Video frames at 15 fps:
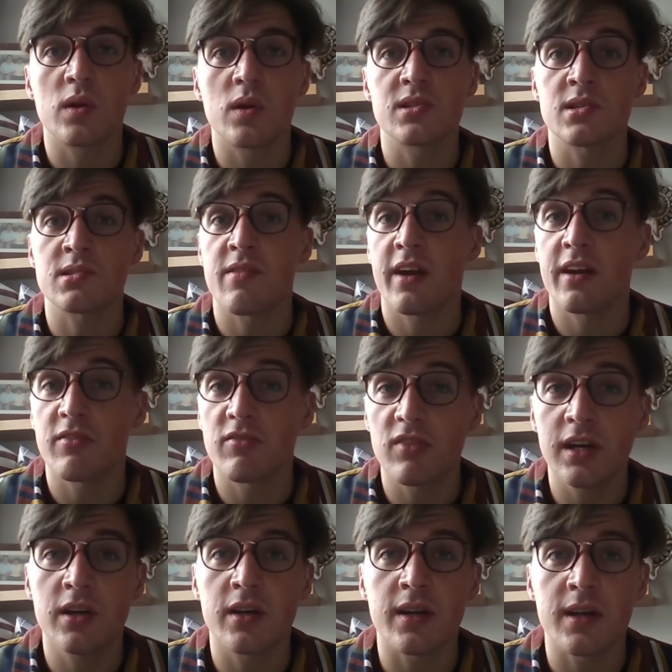it's just I've had a
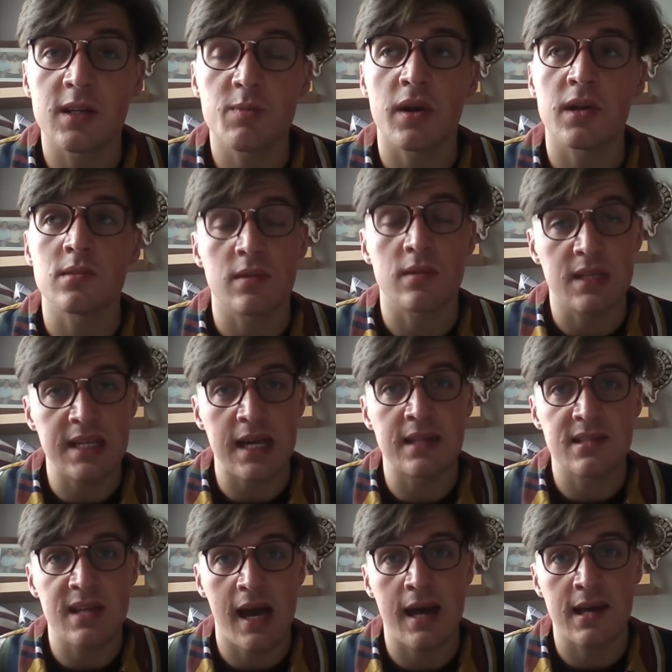really good experience with the
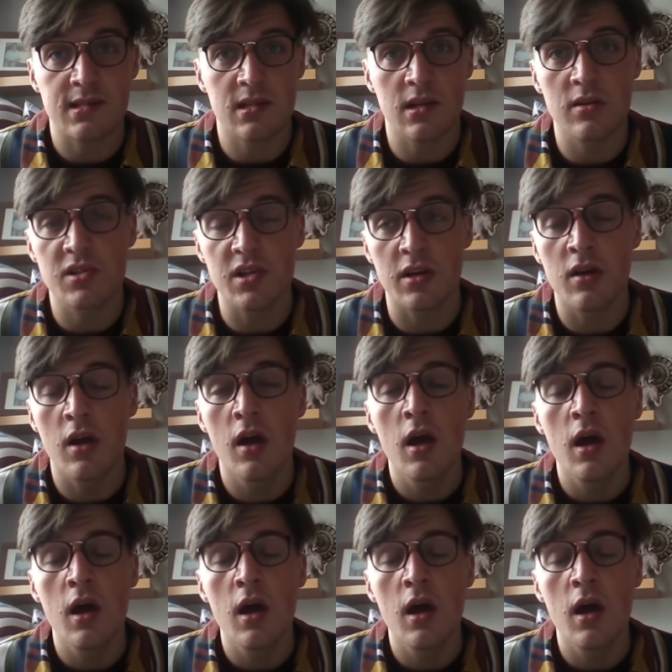denser hair solution,